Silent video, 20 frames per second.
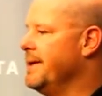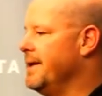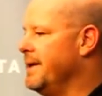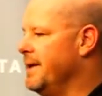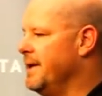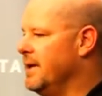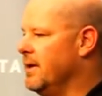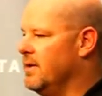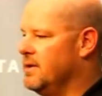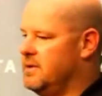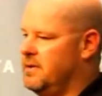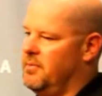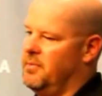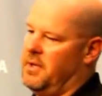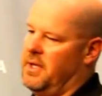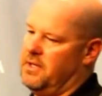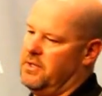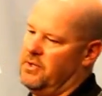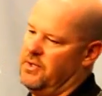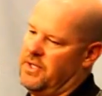you know, as you
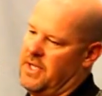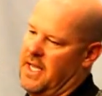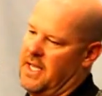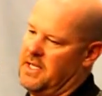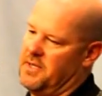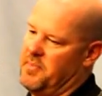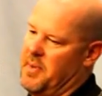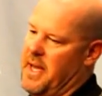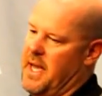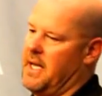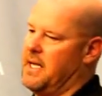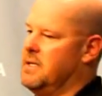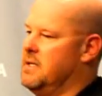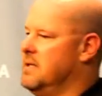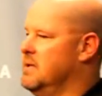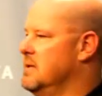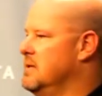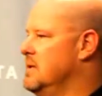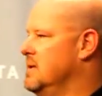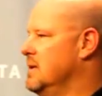change
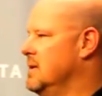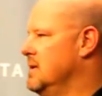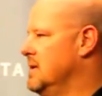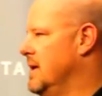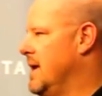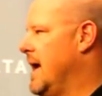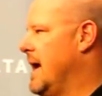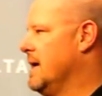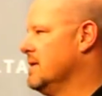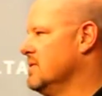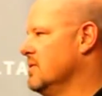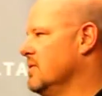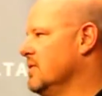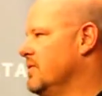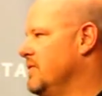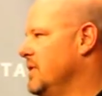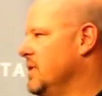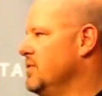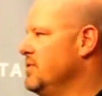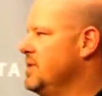packages, the guys on the
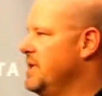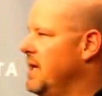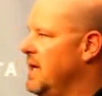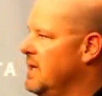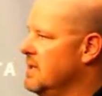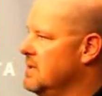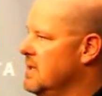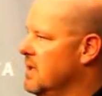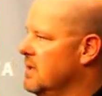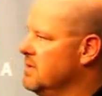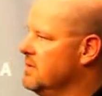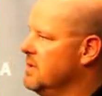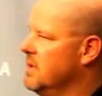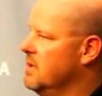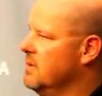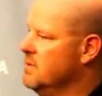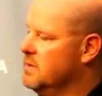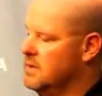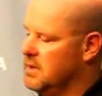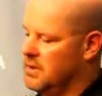field change
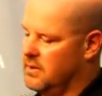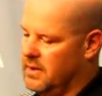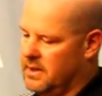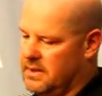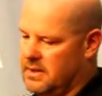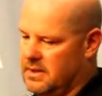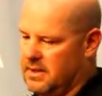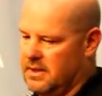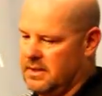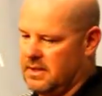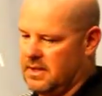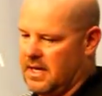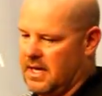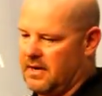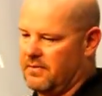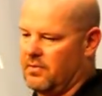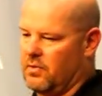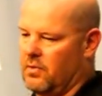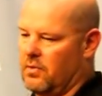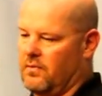also. So it's
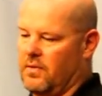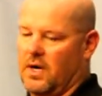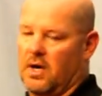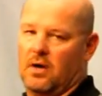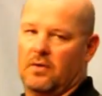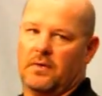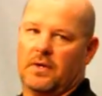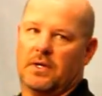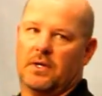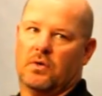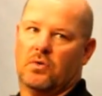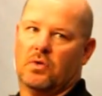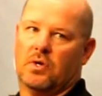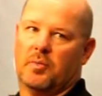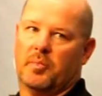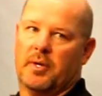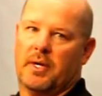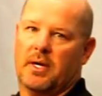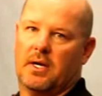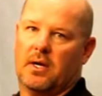kind of a revolving door
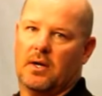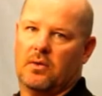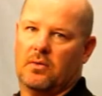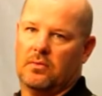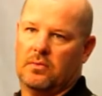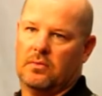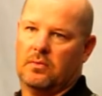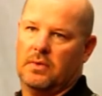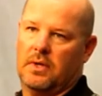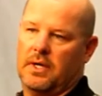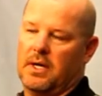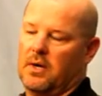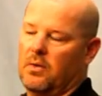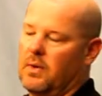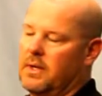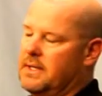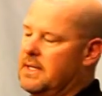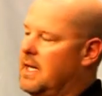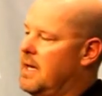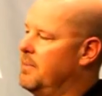depending on, you know,
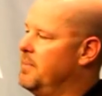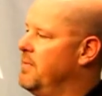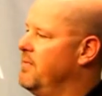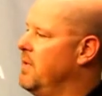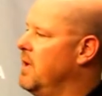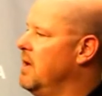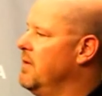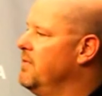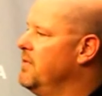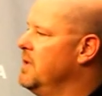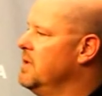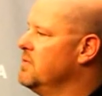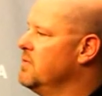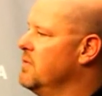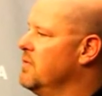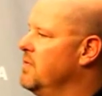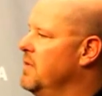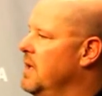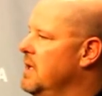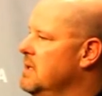what type of offense
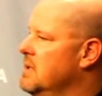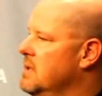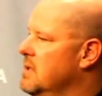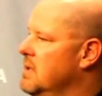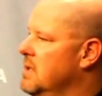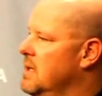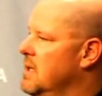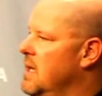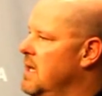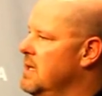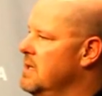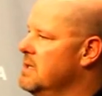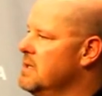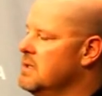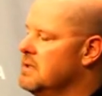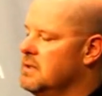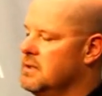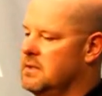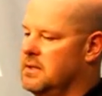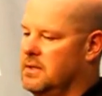we're facing and down in
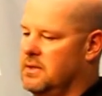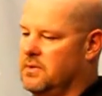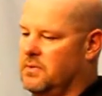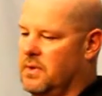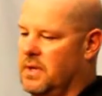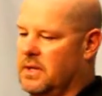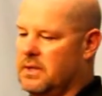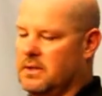this situation.